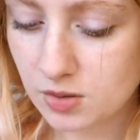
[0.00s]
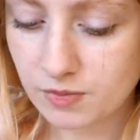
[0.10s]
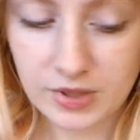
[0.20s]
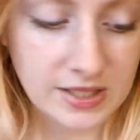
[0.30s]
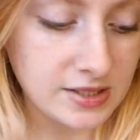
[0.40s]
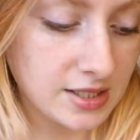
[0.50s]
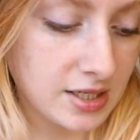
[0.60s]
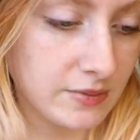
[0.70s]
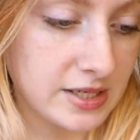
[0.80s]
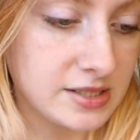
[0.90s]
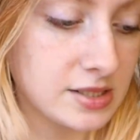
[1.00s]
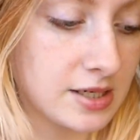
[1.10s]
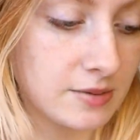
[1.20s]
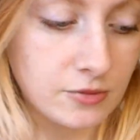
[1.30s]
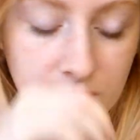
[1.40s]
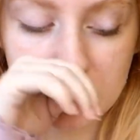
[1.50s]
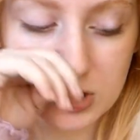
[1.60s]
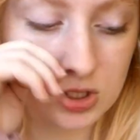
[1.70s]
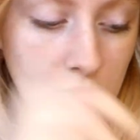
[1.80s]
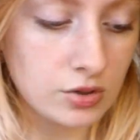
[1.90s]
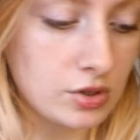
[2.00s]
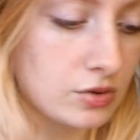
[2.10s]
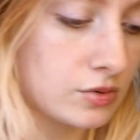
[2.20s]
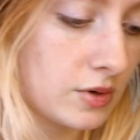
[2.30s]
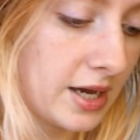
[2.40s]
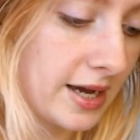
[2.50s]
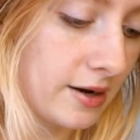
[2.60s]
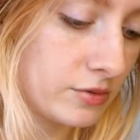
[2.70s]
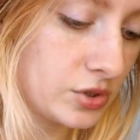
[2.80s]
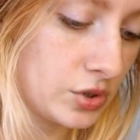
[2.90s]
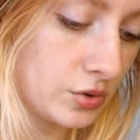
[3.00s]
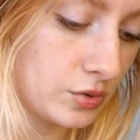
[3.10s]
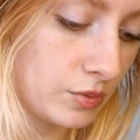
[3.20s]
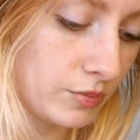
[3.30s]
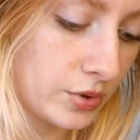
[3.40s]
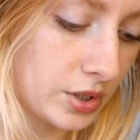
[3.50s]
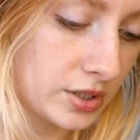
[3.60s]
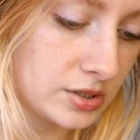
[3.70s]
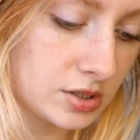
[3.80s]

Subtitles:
But anyways, now I'm going to show you how to put